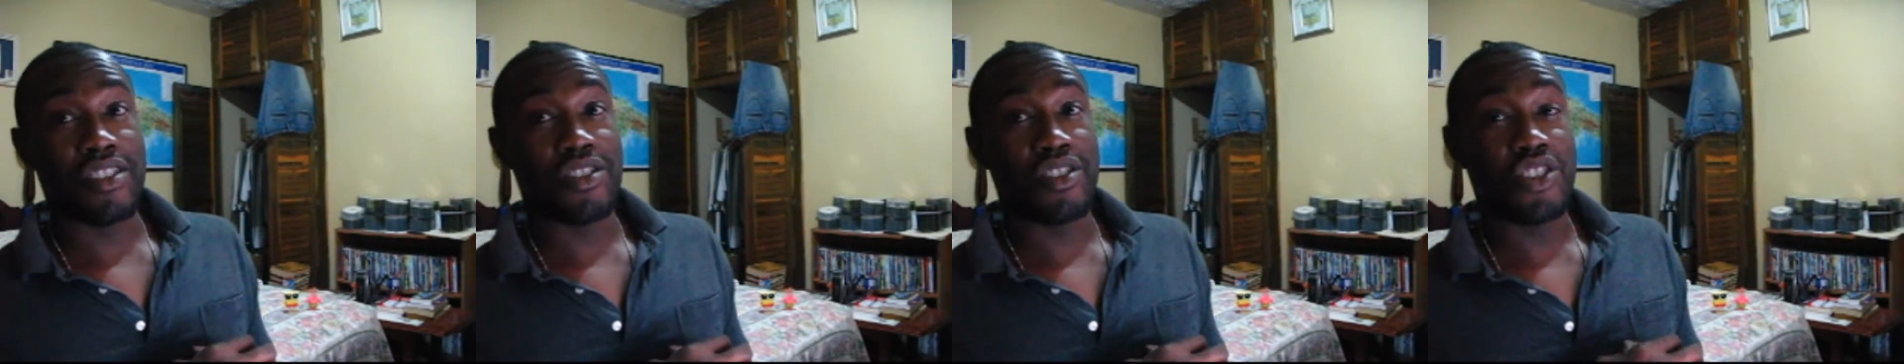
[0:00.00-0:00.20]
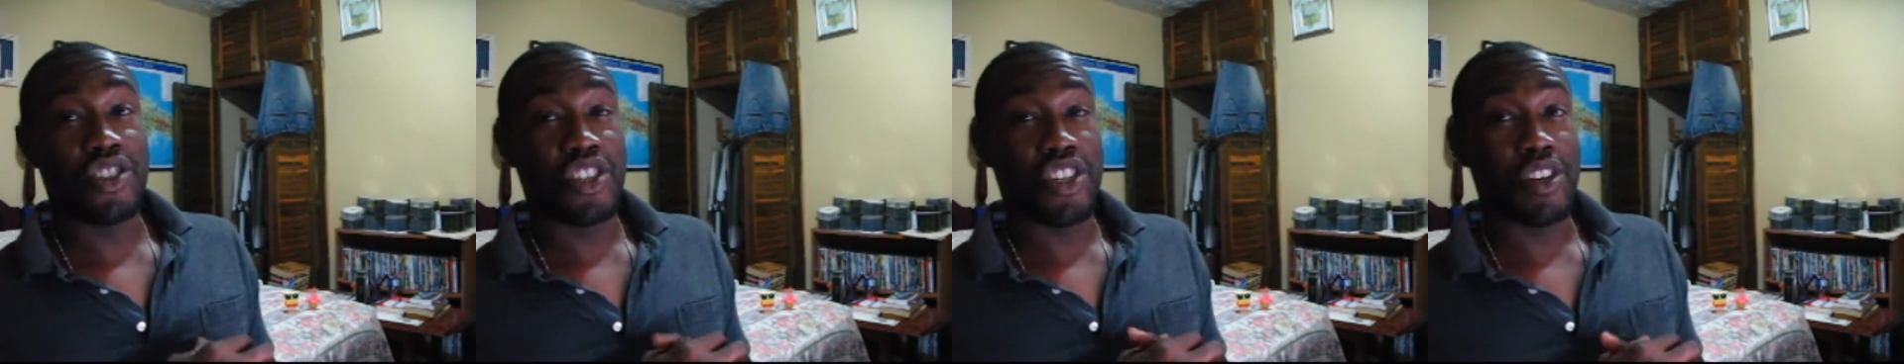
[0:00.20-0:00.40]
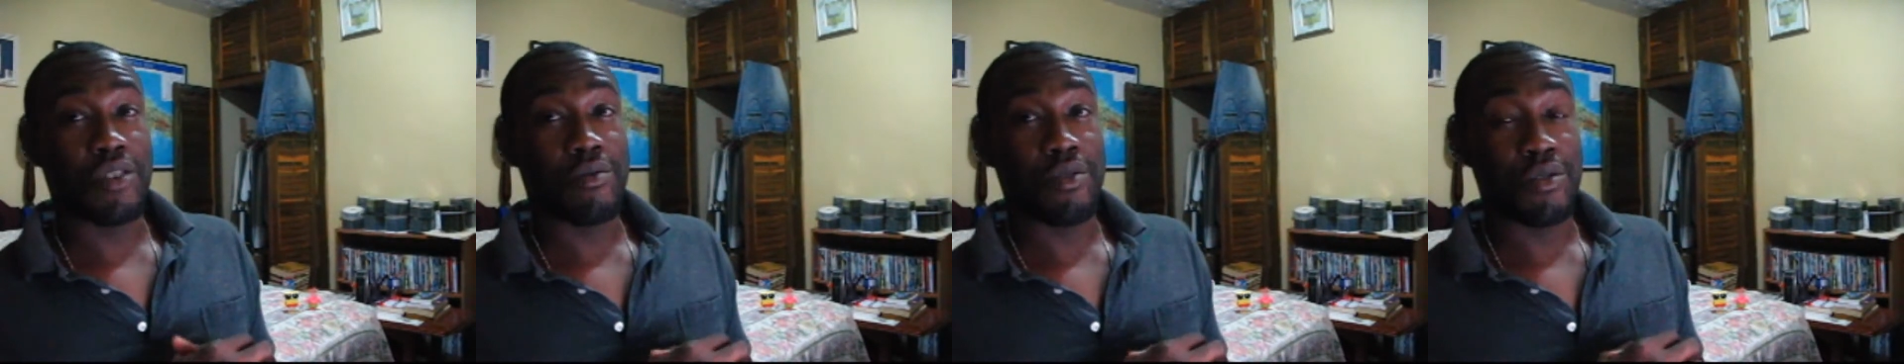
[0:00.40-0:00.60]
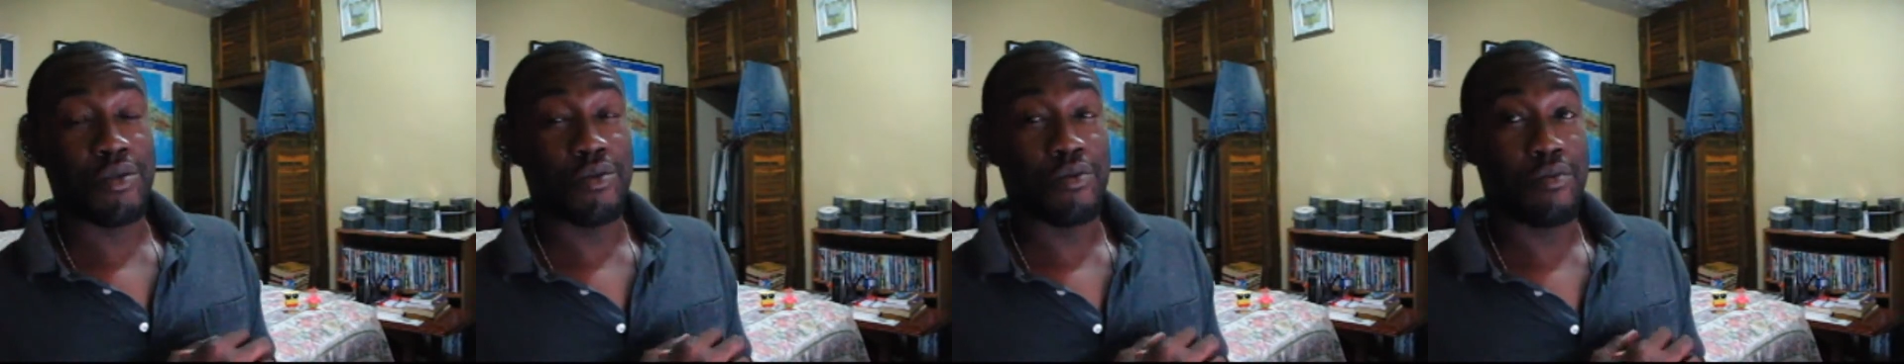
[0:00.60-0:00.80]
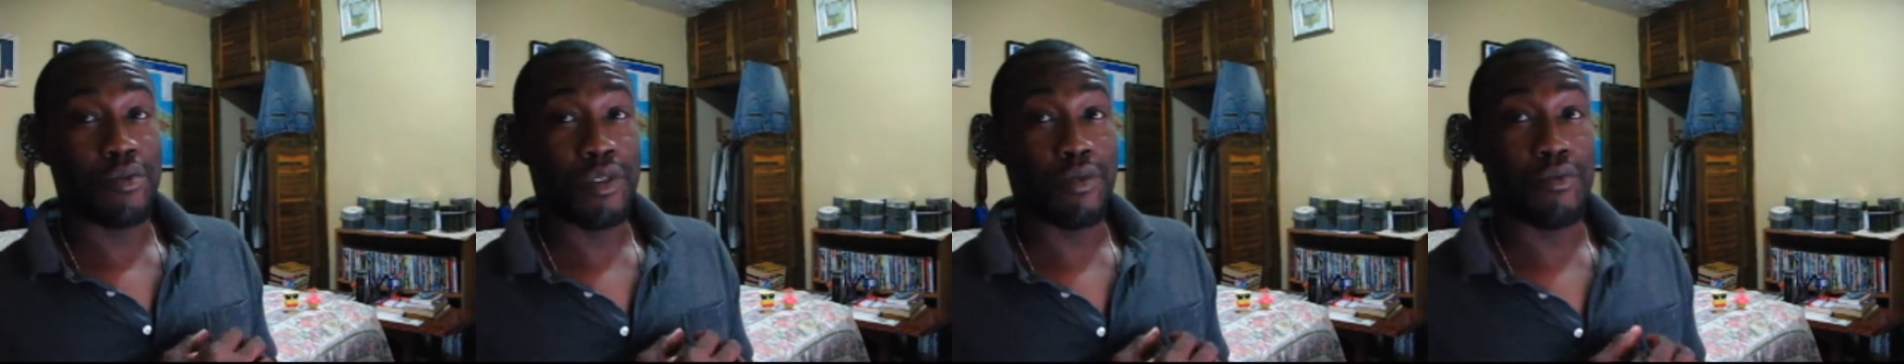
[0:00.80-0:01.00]
to share it with
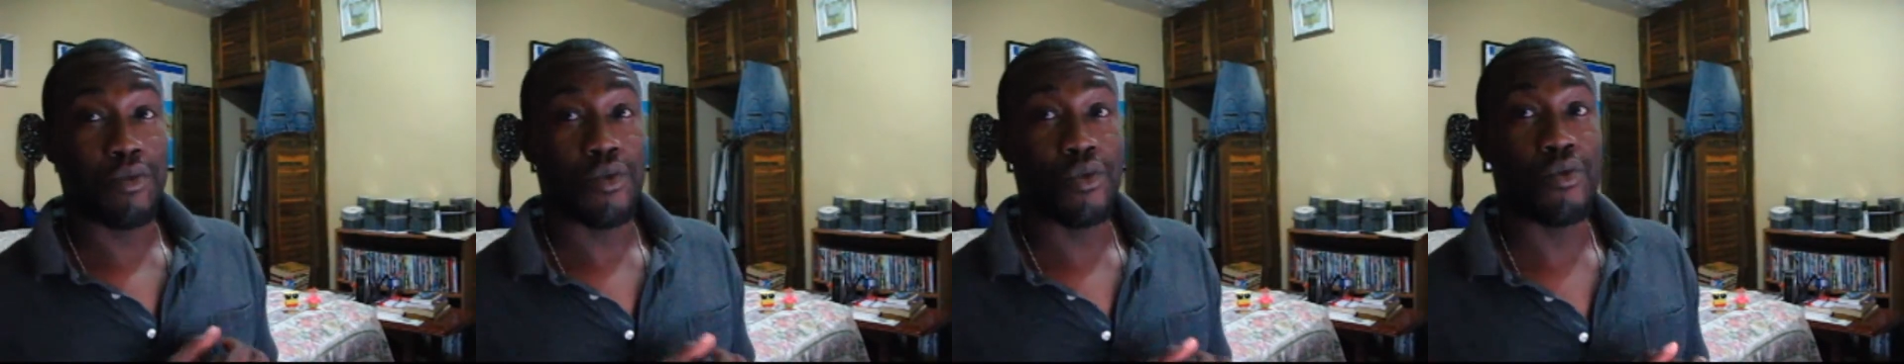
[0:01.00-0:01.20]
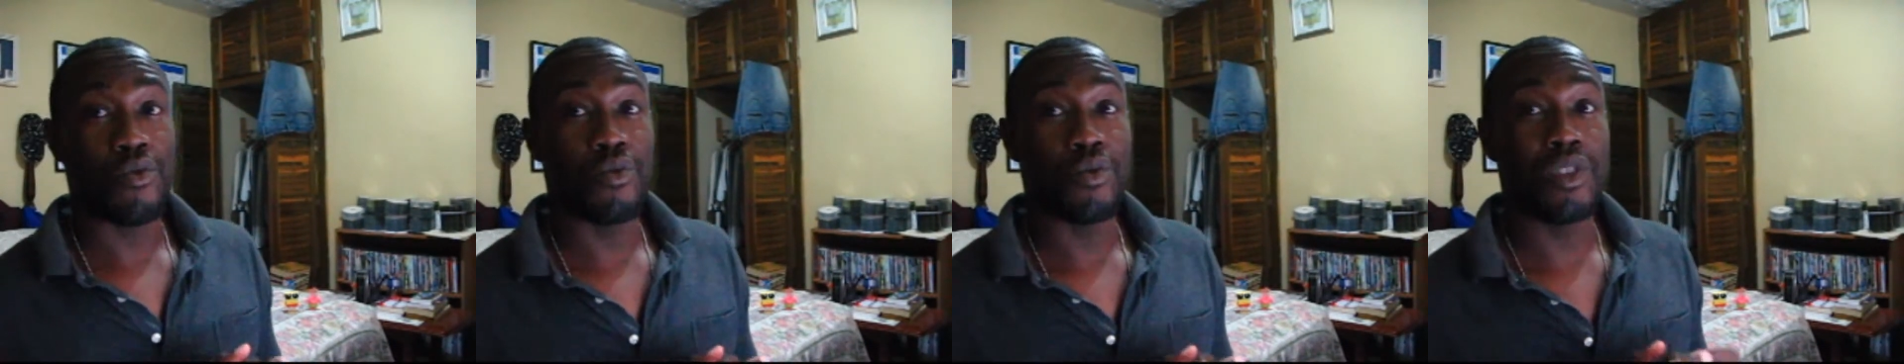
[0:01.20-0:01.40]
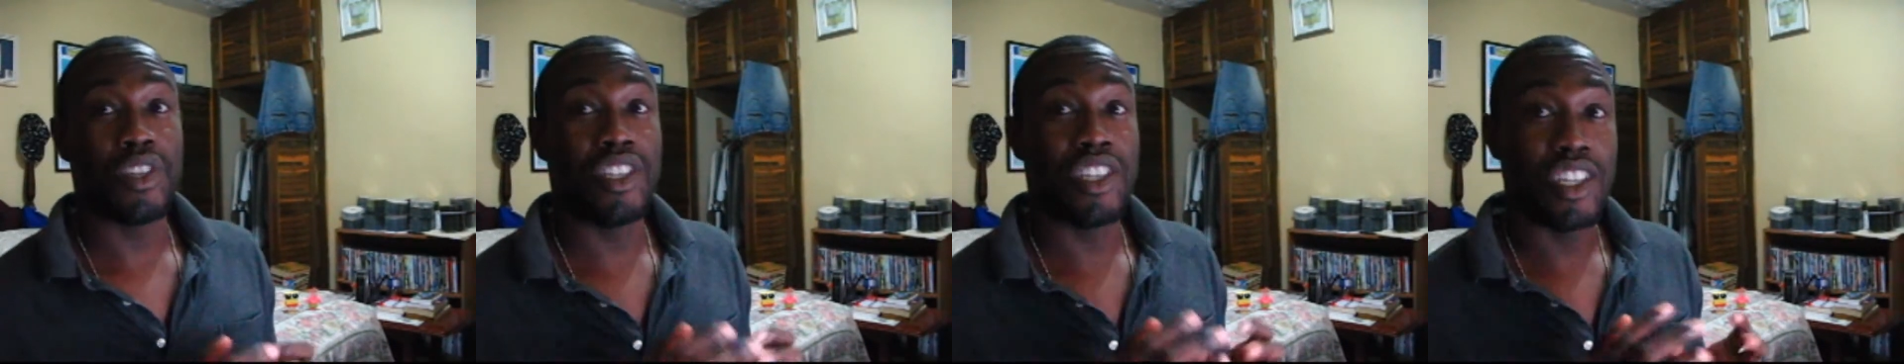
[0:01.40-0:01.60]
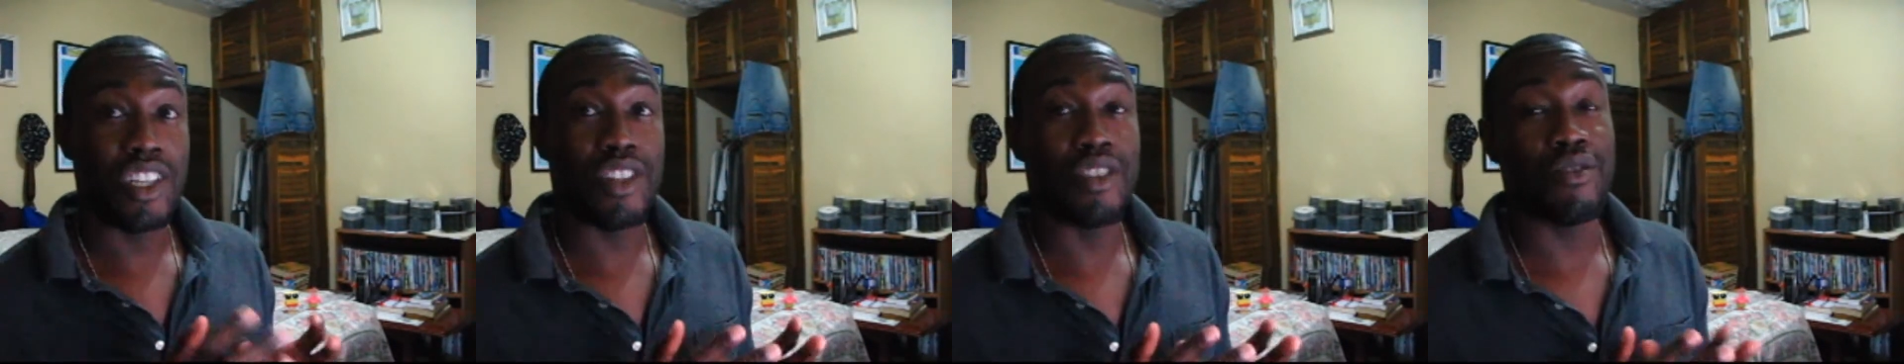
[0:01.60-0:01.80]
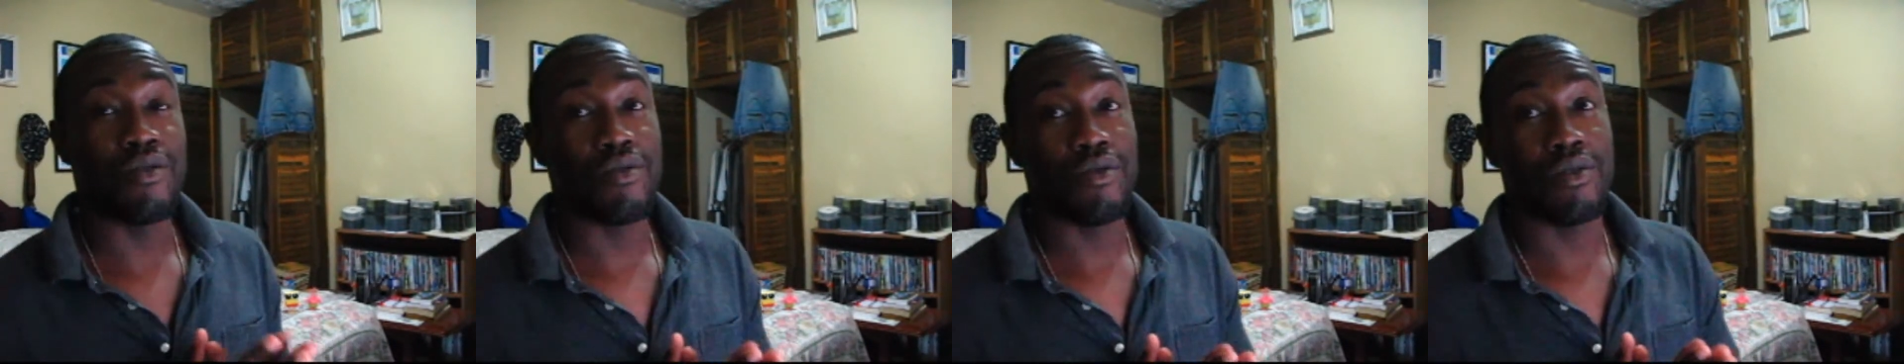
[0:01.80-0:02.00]
you people who
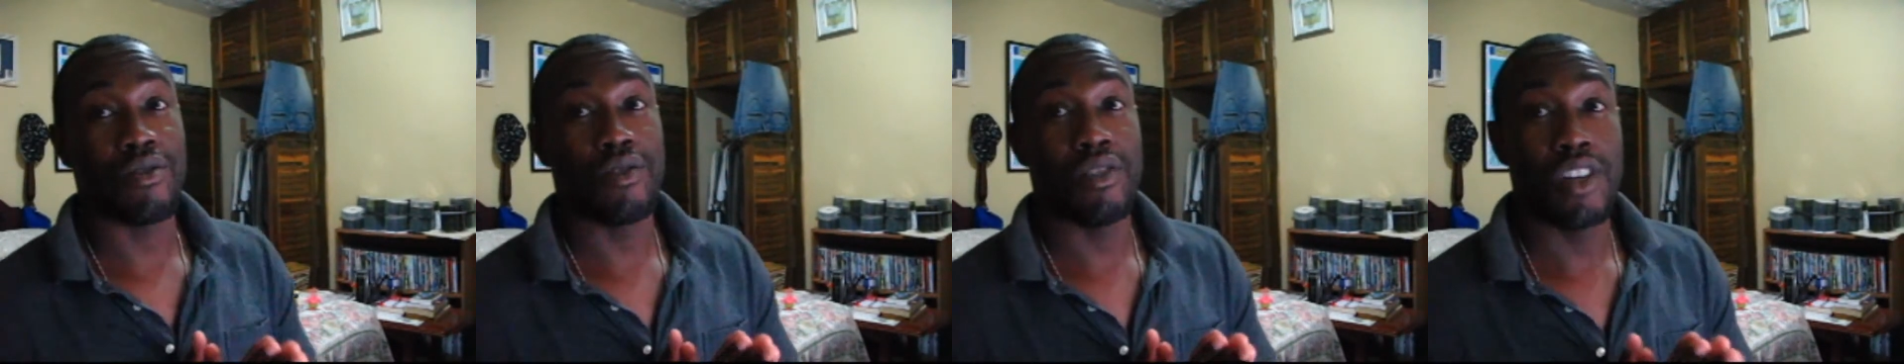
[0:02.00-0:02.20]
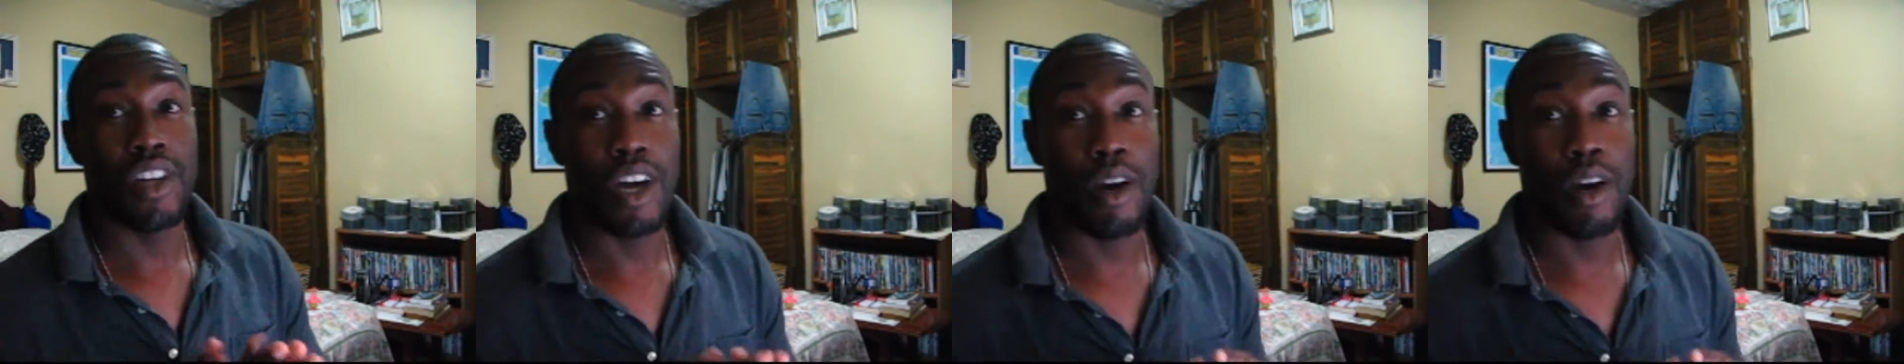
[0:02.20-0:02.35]
didn't know.